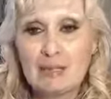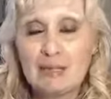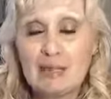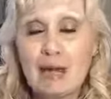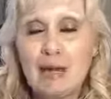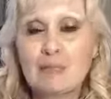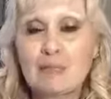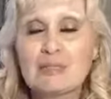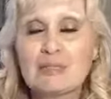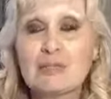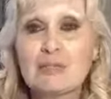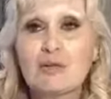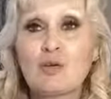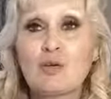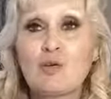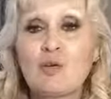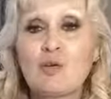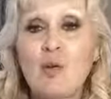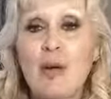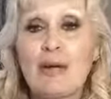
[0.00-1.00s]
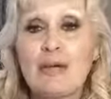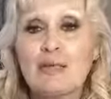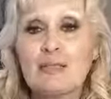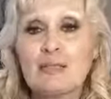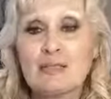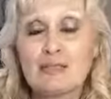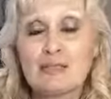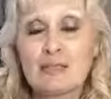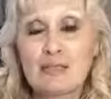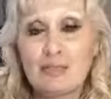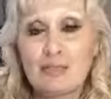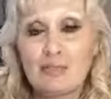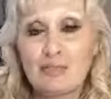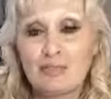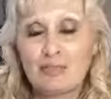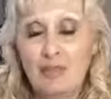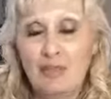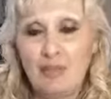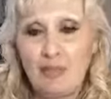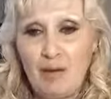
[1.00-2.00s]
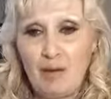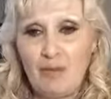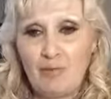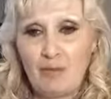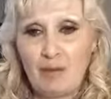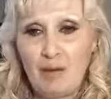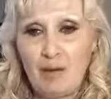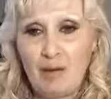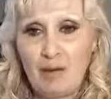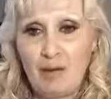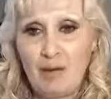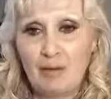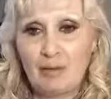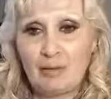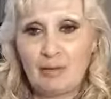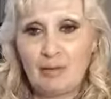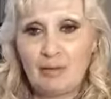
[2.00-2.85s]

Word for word: That was the greatest gift I've ever had.